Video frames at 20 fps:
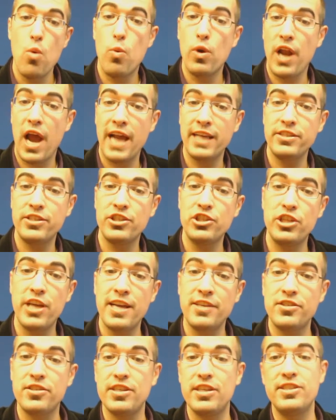What I
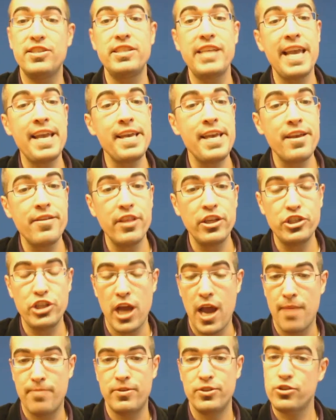suggest is taking the
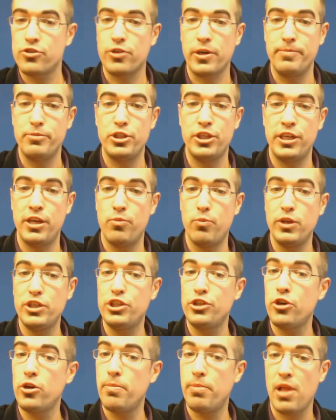job description in
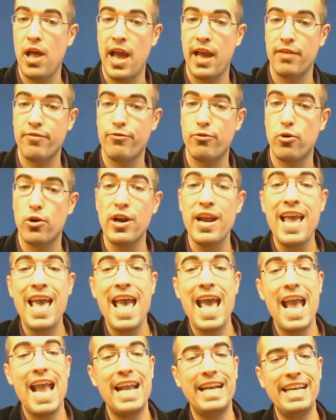which you're applying for
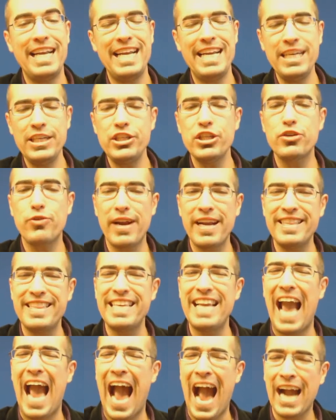and integrate
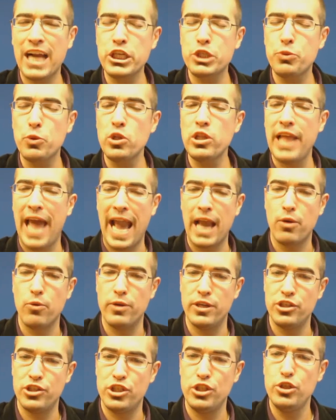the actual
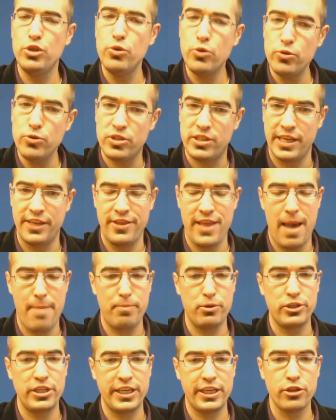language used in
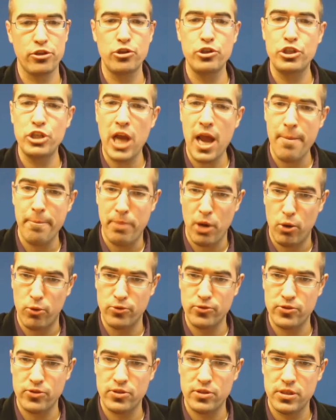that particular job
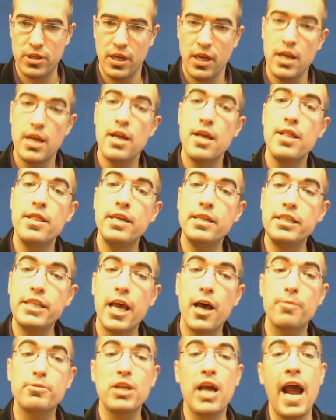post. This
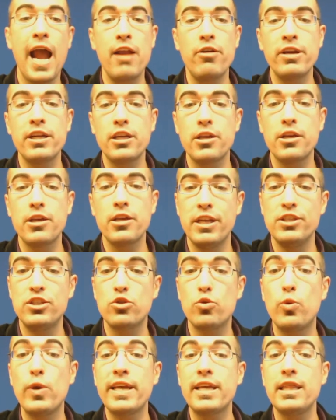helps hiring
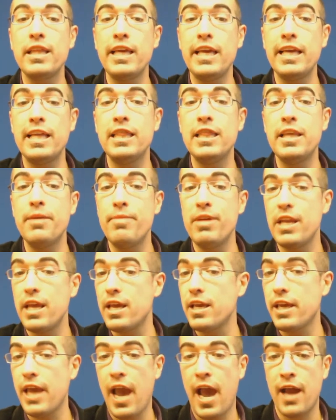committees quickly
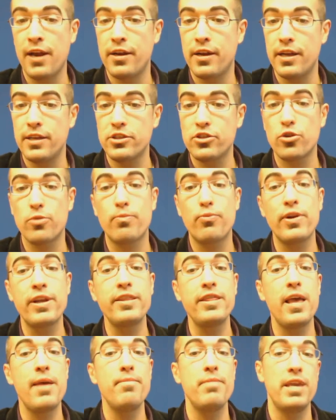eliminate candidates or
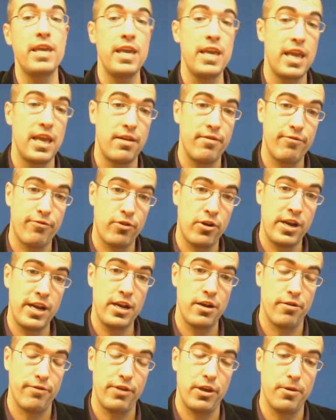bring them in for an
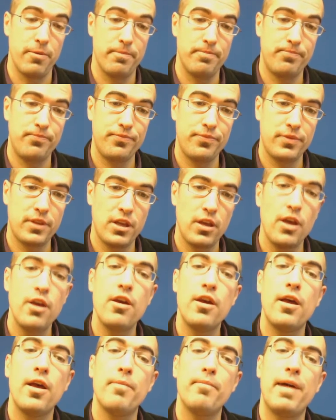interview.
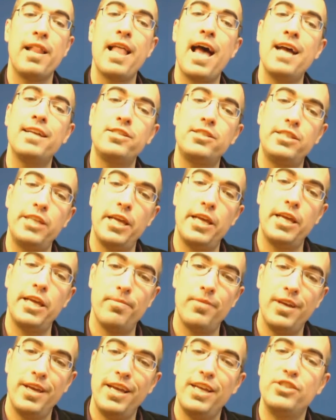My last
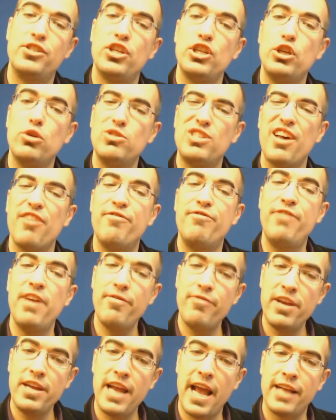tip is to use a
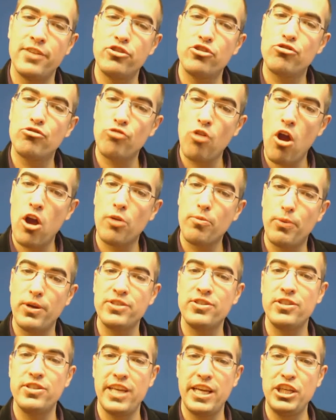vivid and strong
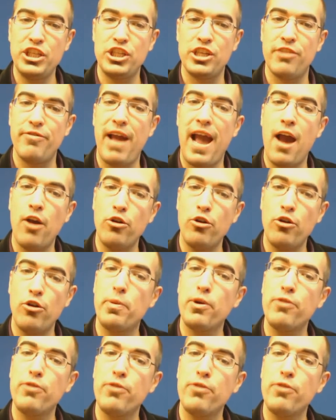presentation of how you
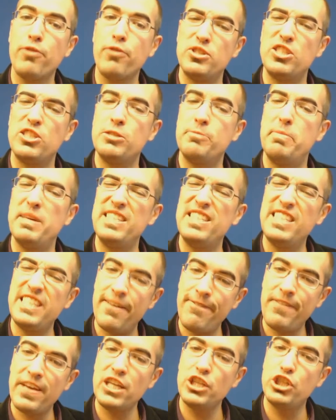perform
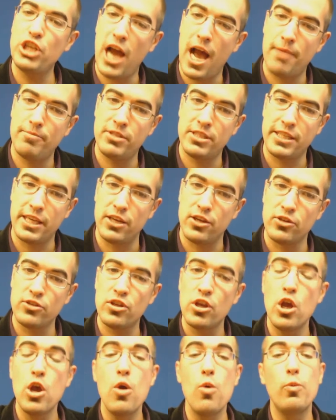specific job
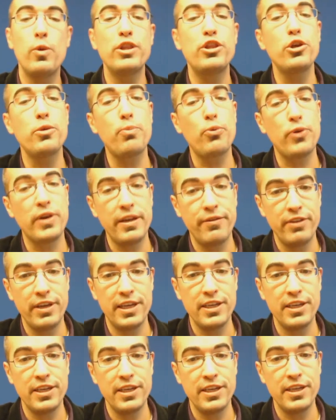skills with your
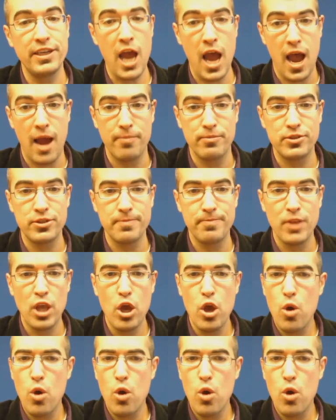previous jobs.